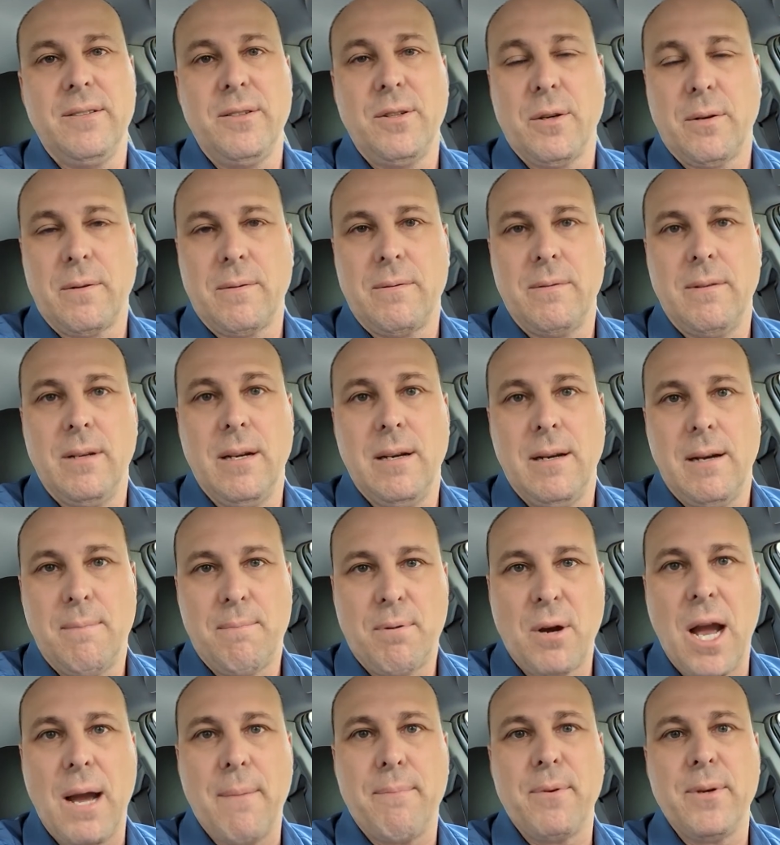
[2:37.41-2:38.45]
your a
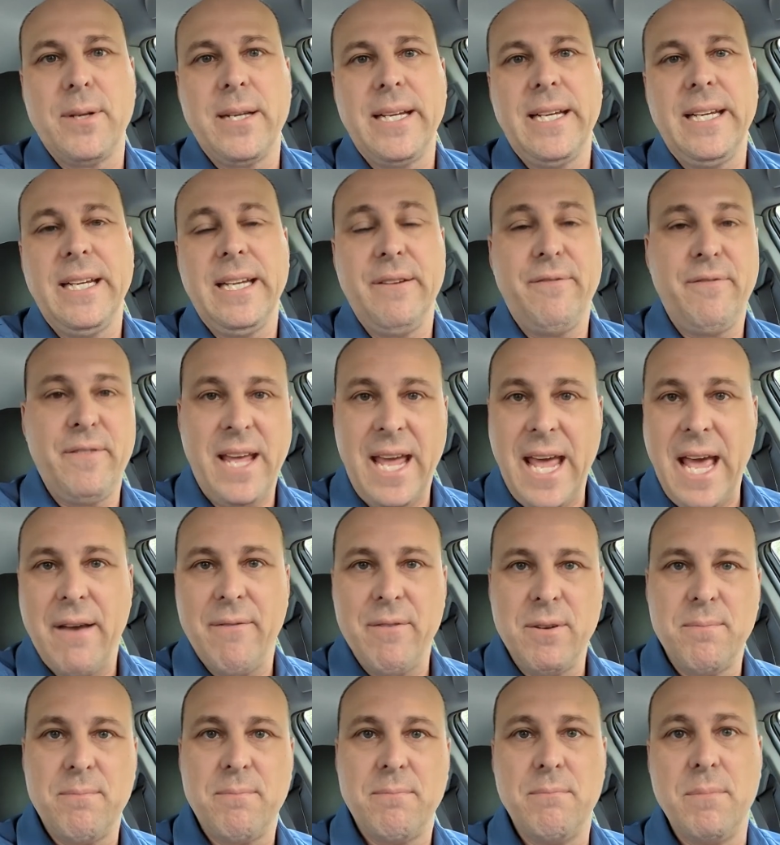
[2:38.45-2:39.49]
property if they have
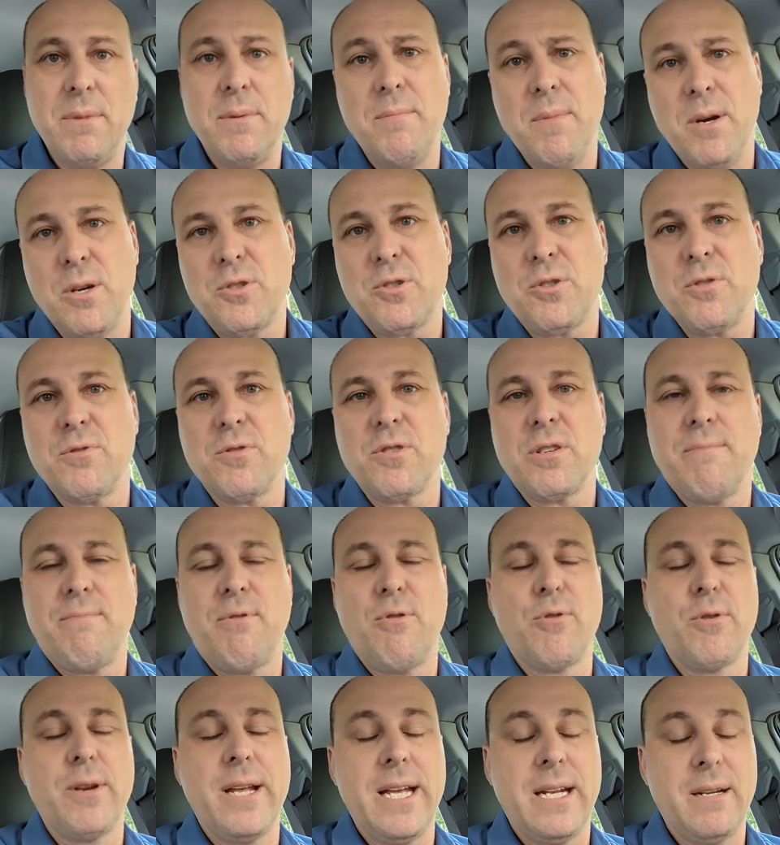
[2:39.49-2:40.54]
an emotional
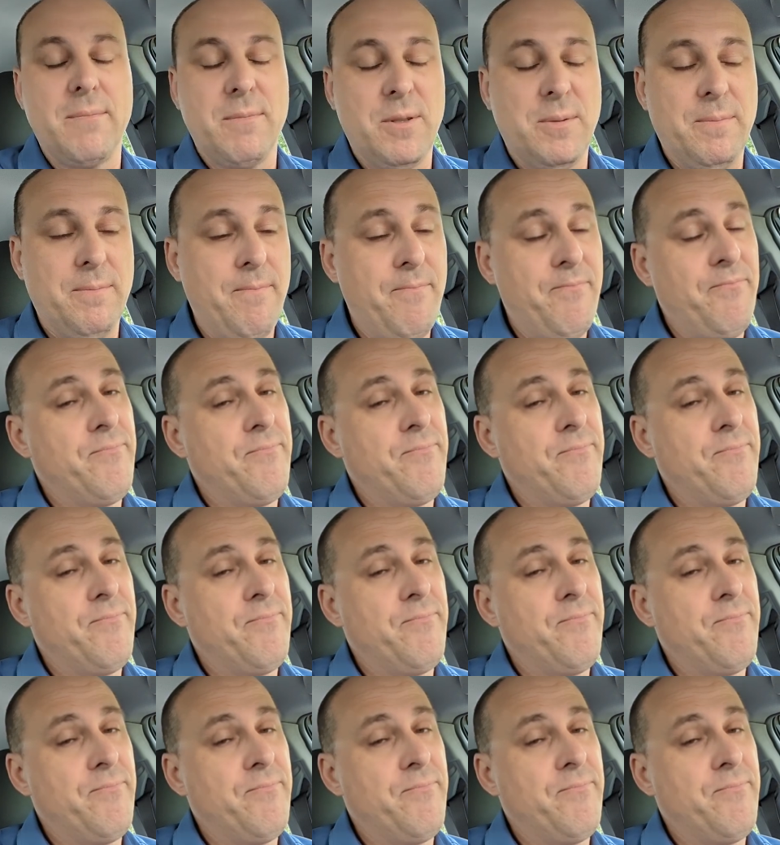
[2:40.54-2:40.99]
support animal,